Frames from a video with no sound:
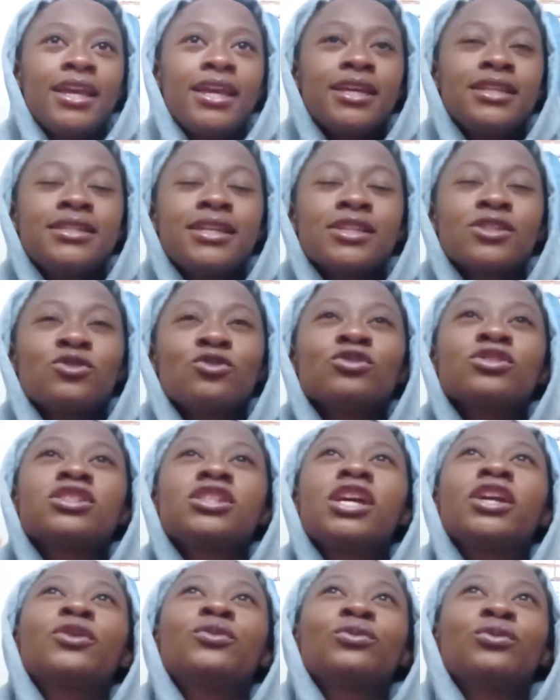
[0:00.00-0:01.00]
It does not
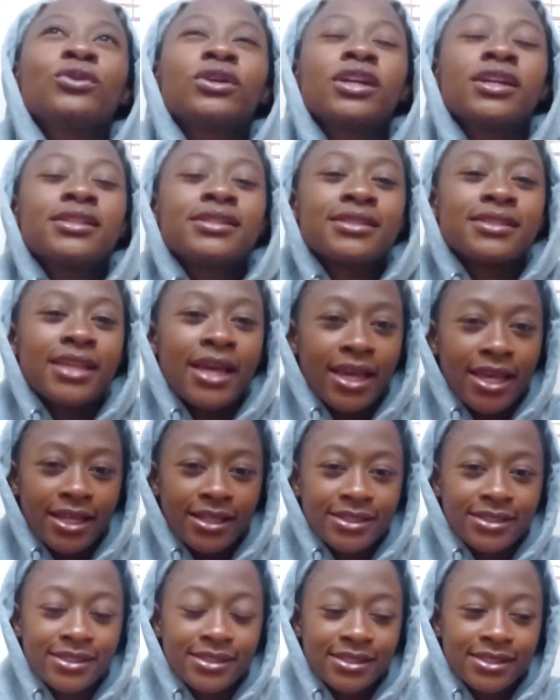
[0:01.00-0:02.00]
take rocket
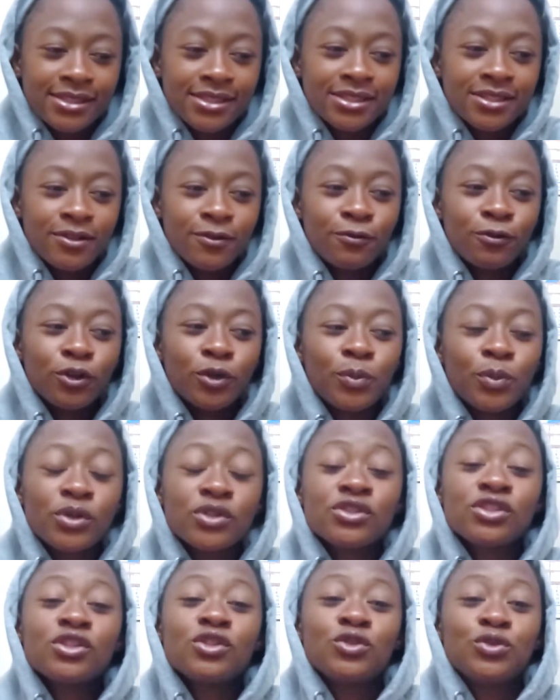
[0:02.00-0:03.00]
science for a
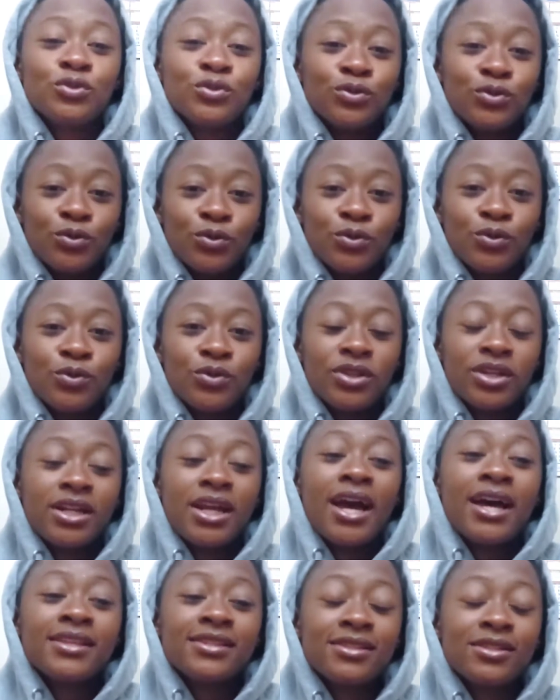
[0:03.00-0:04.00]
person to know
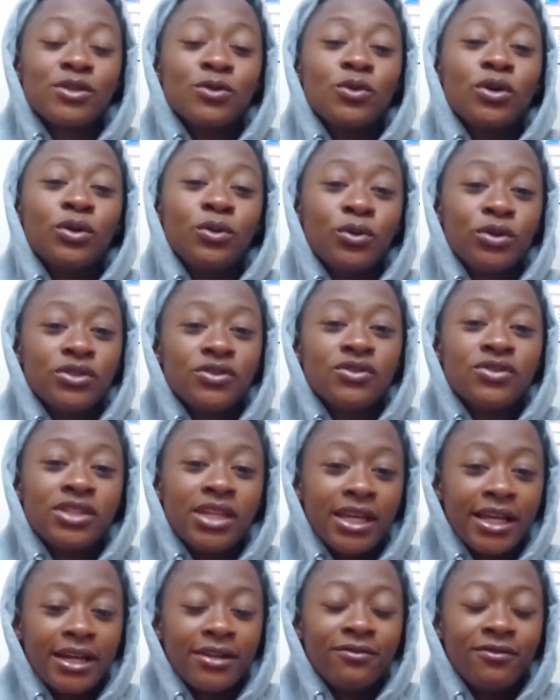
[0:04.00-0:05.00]
that Arsenal are going to
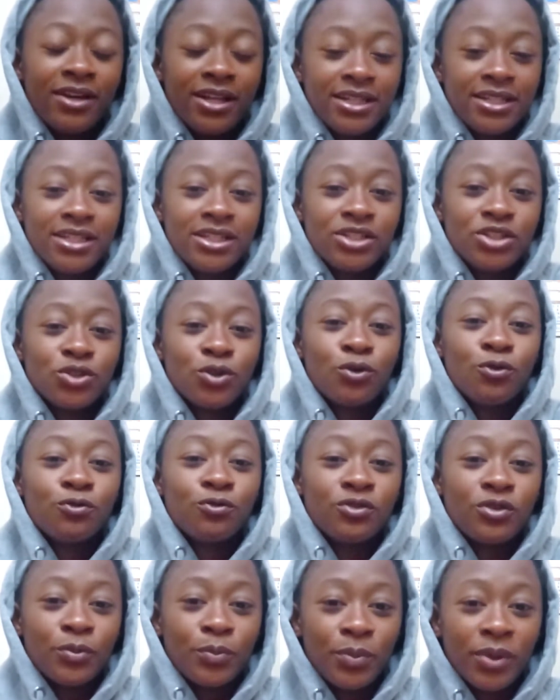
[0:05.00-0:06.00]
take advantage
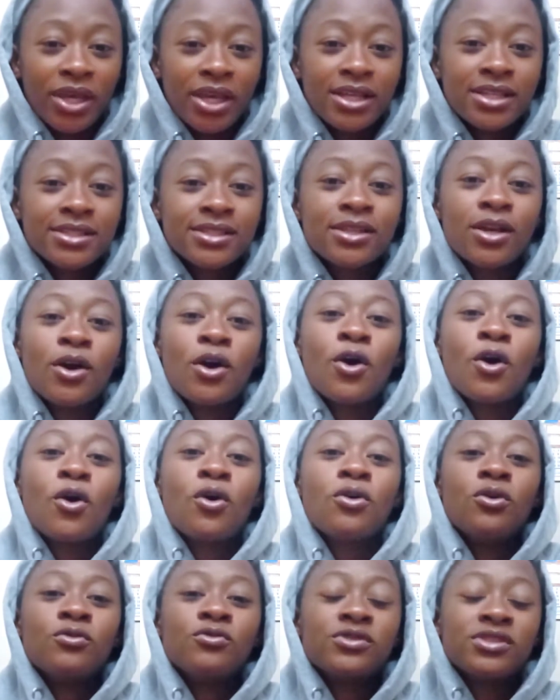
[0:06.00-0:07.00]
of the pace
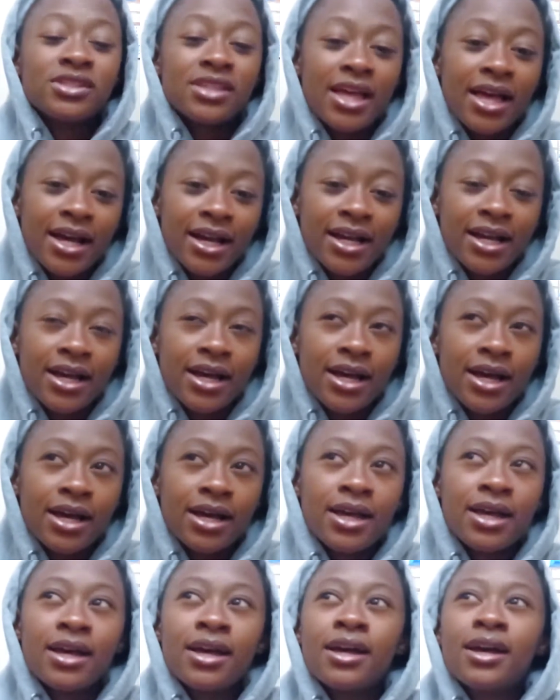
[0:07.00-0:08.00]
of
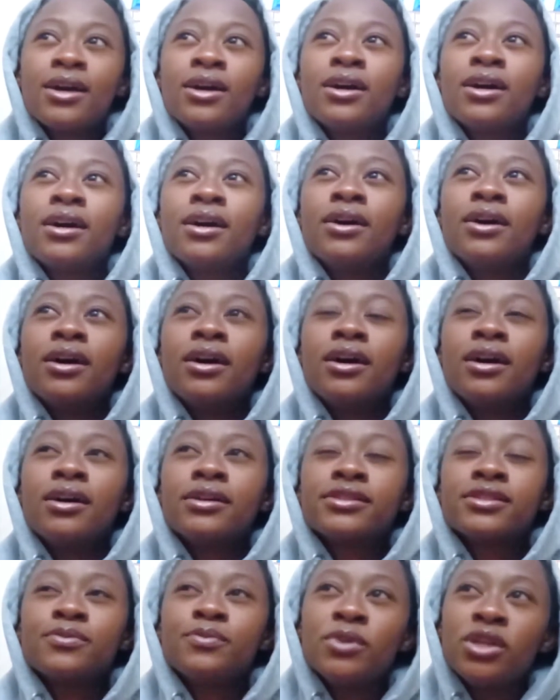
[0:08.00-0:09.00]
Saka,
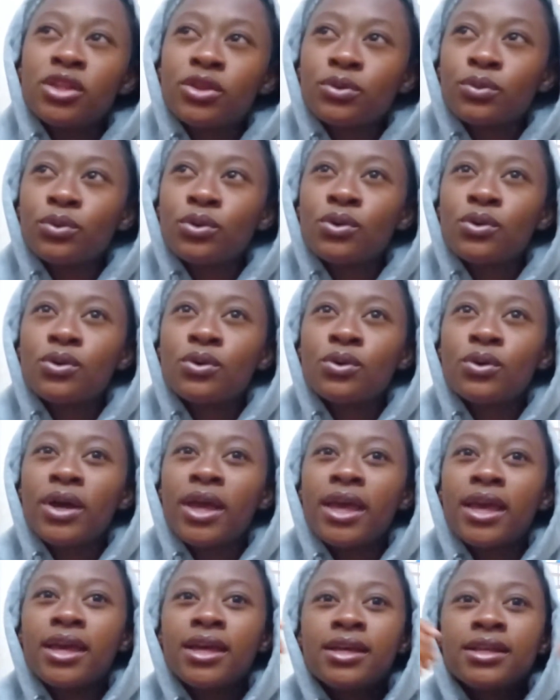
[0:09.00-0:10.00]
uh, Smith
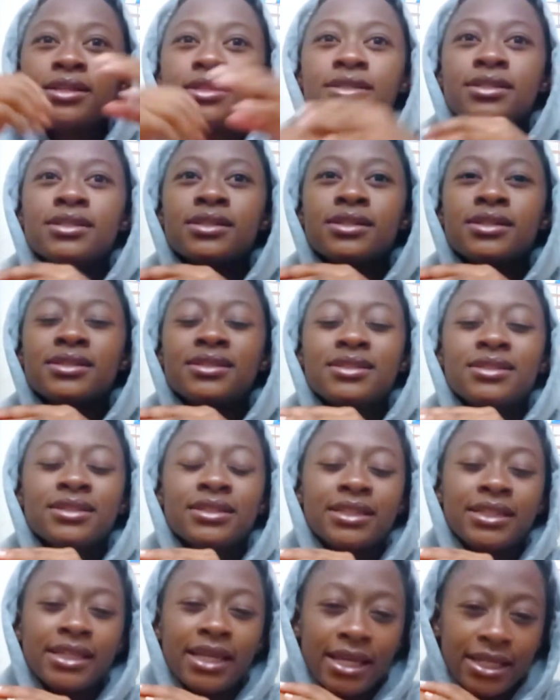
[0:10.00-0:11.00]
Rowe, and is
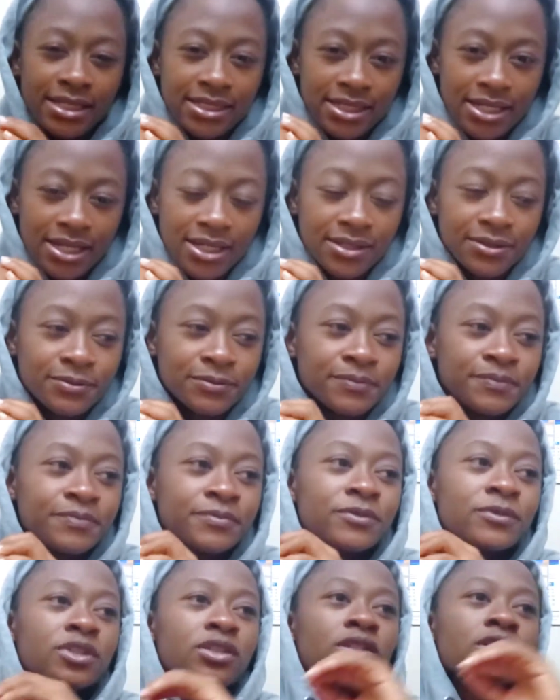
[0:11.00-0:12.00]
it Keta?
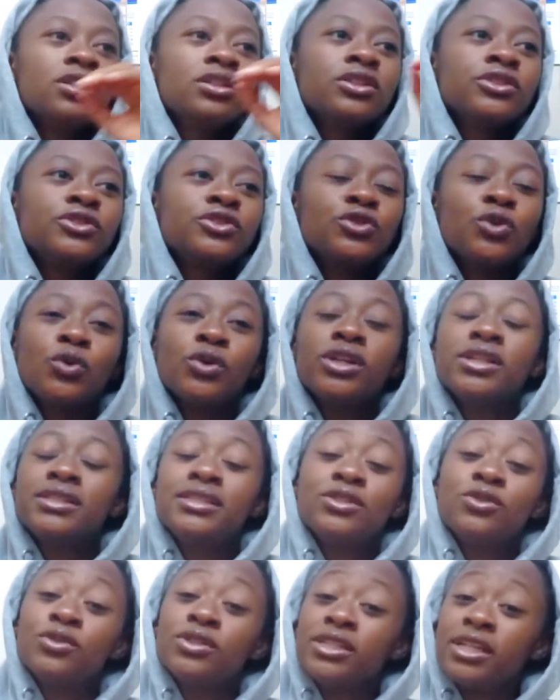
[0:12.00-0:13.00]
So it
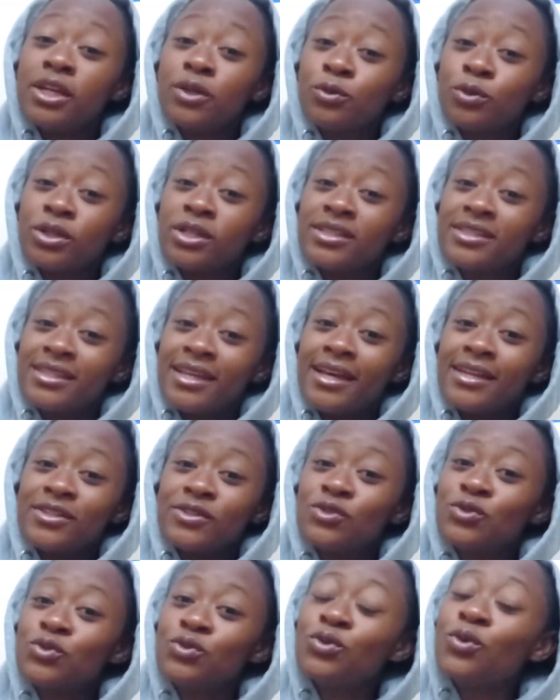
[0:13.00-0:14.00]
did not take rocket
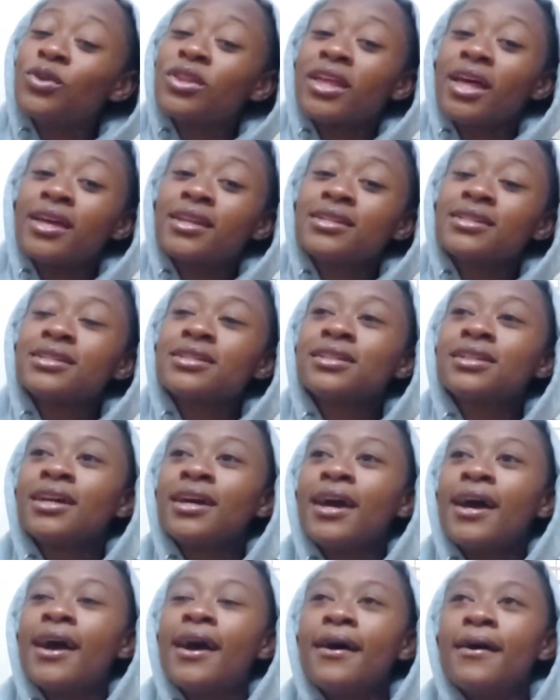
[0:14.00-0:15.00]
science to know that.
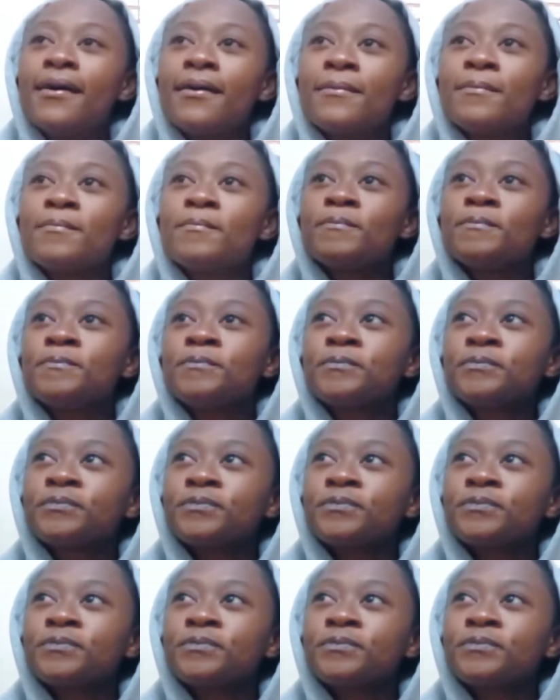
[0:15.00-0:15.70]
Um,